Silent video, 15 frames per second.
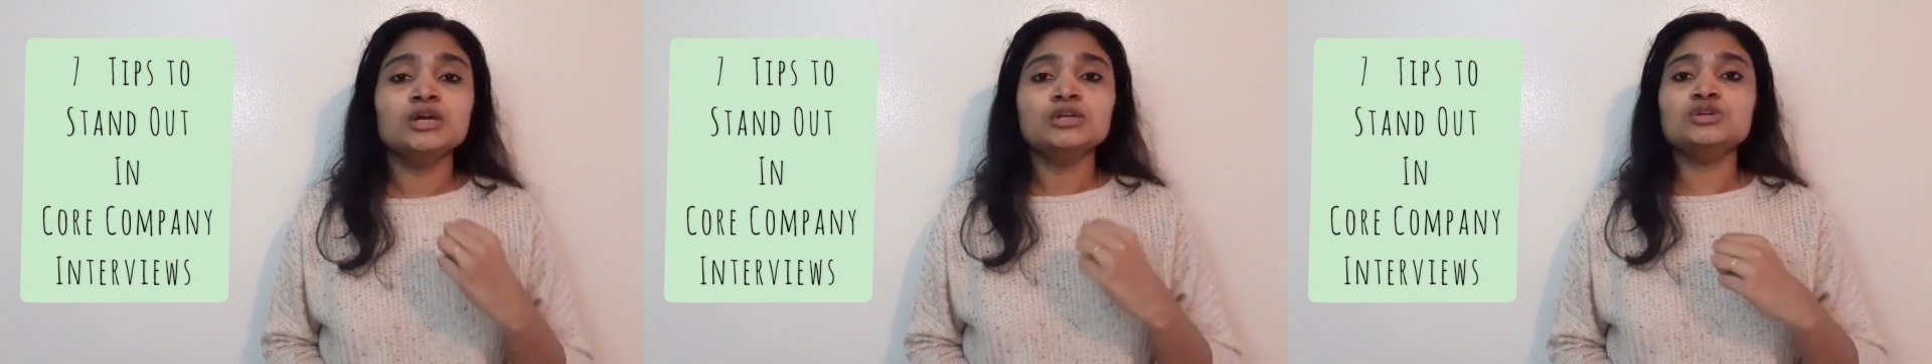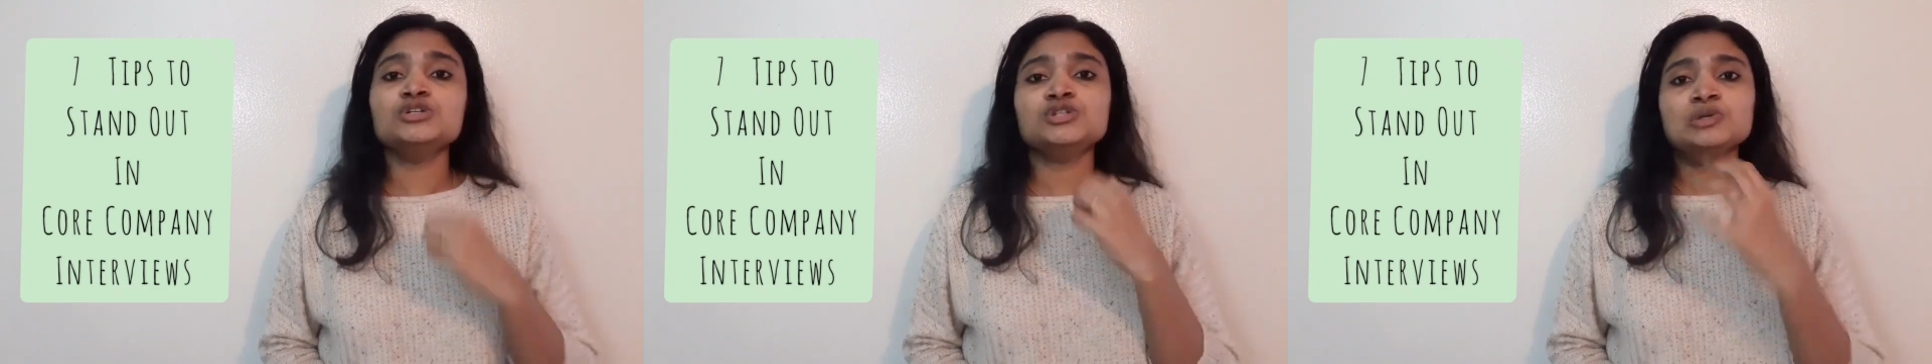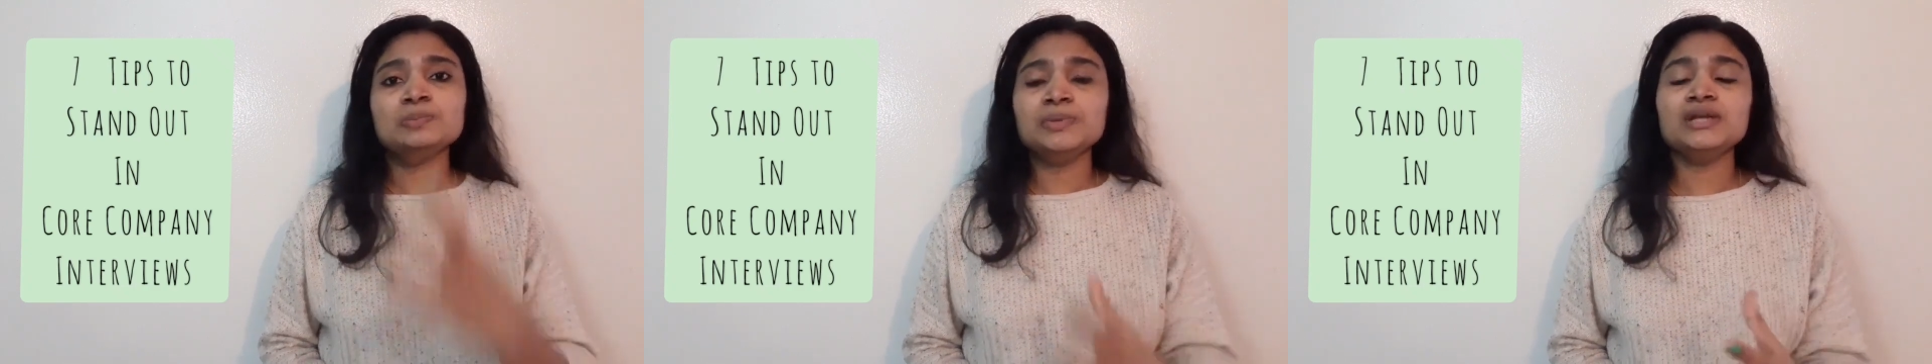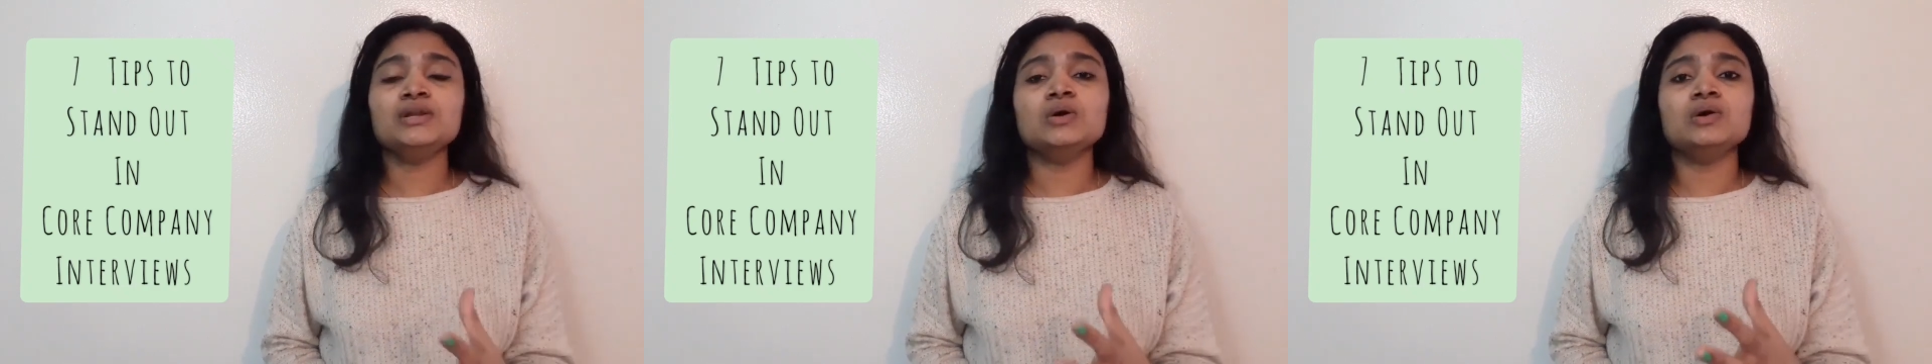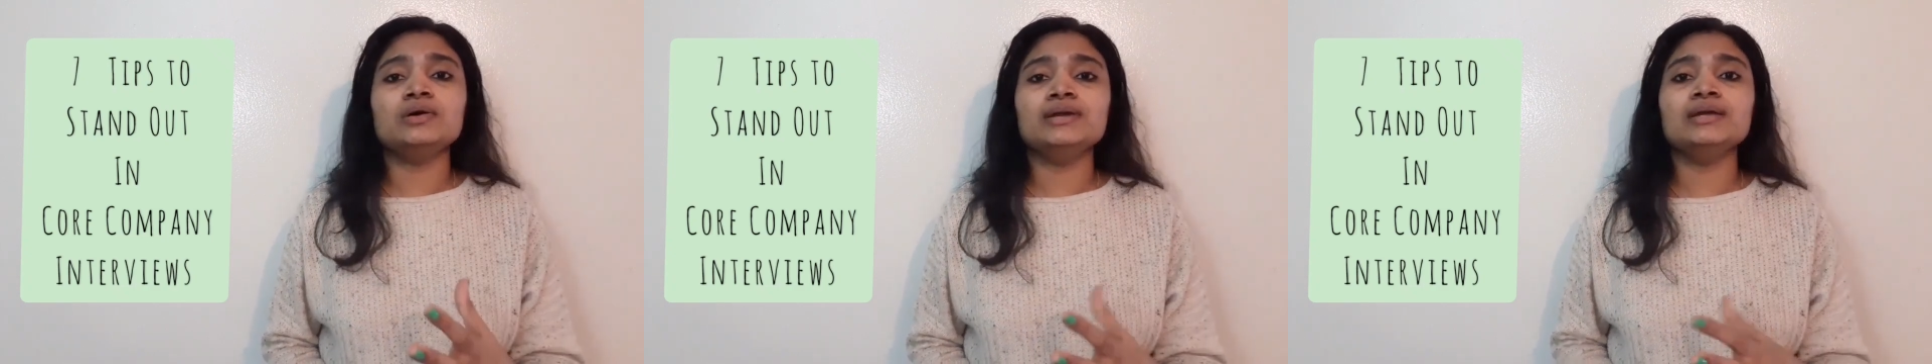you should be
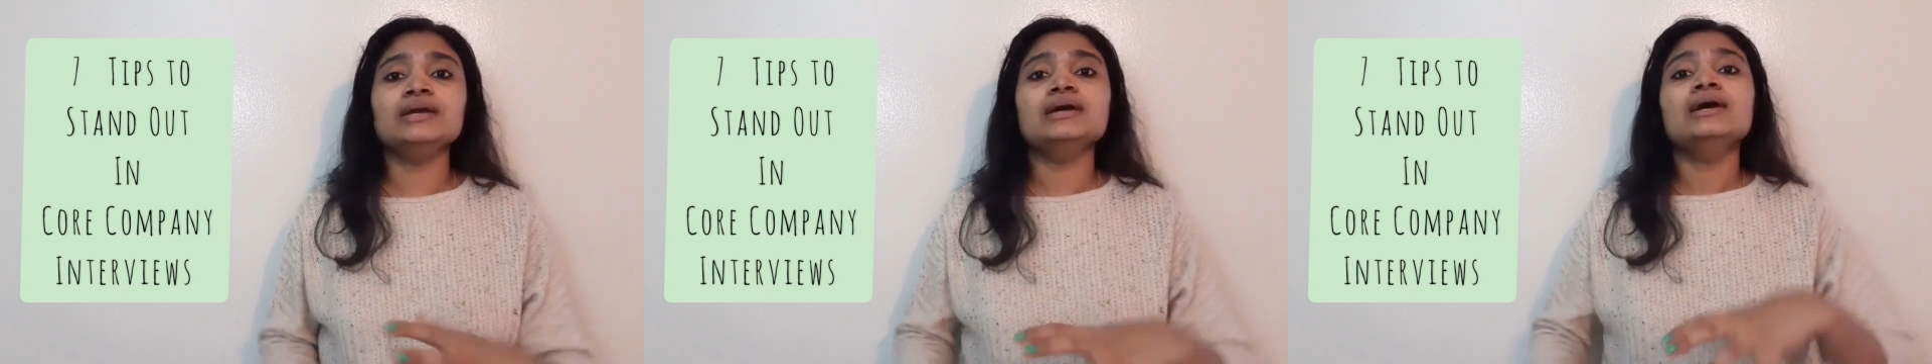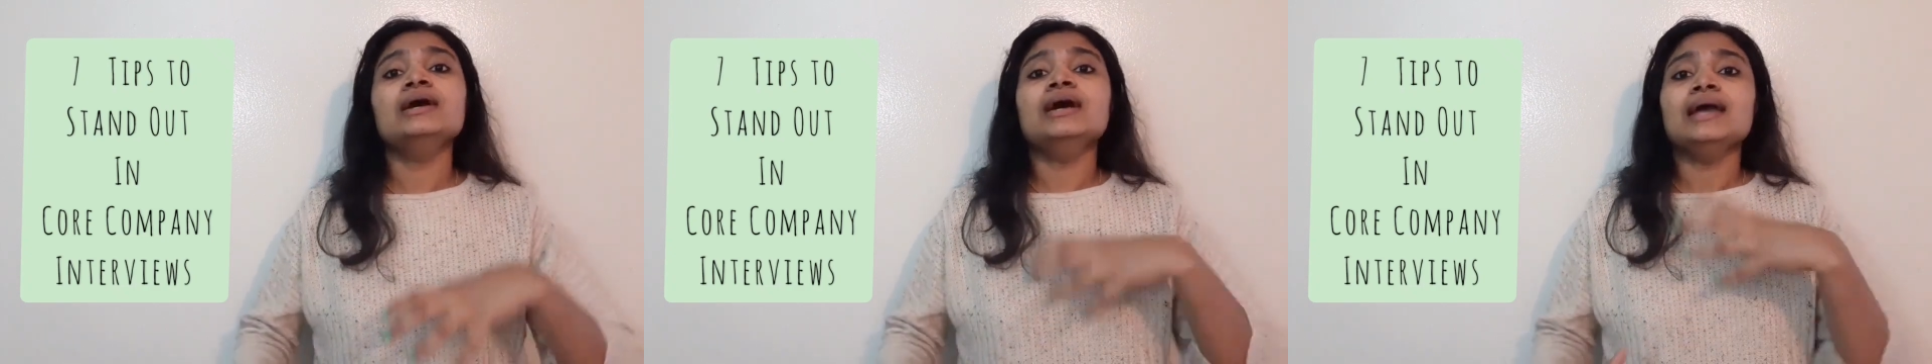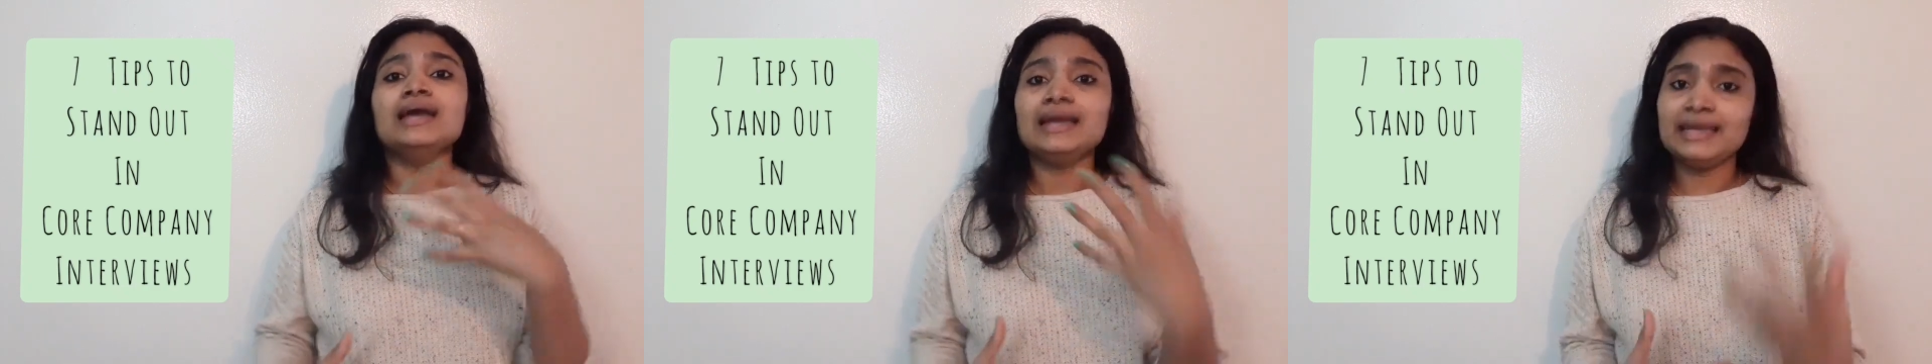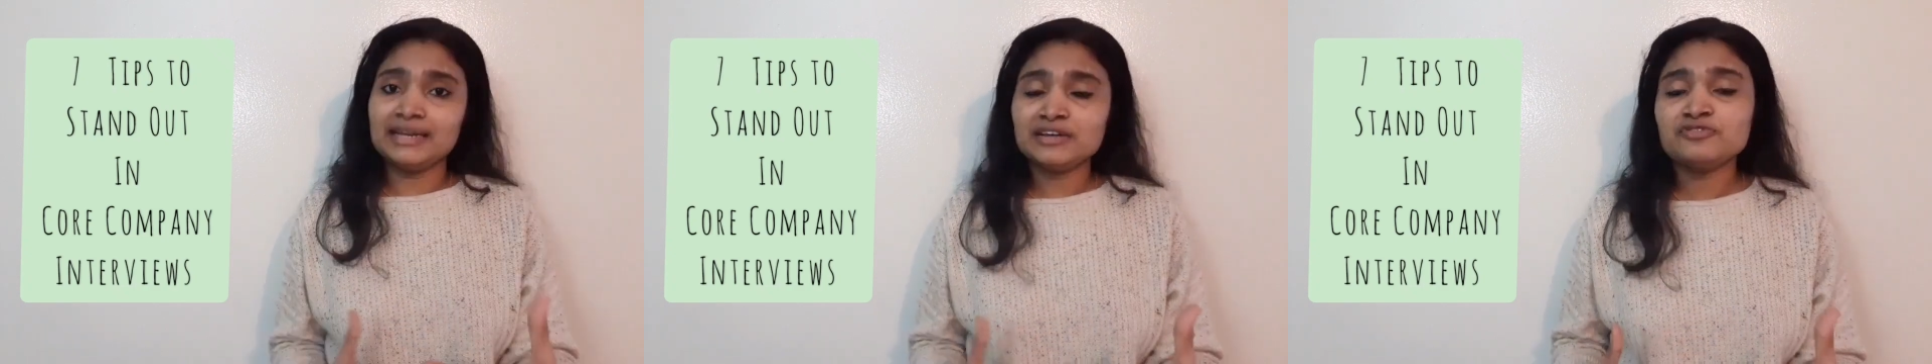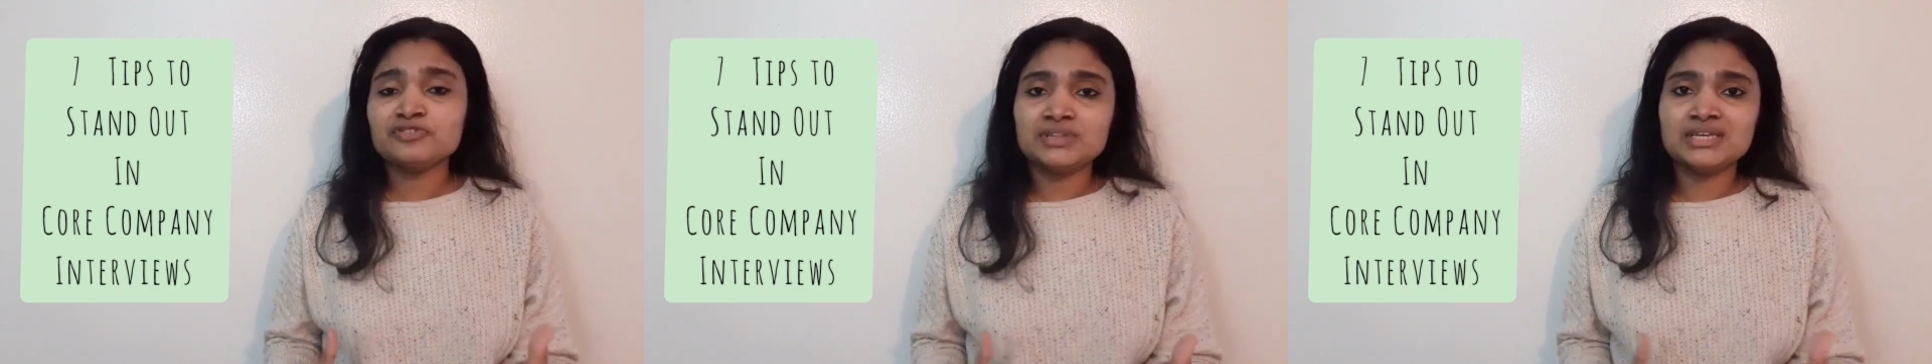knowing enough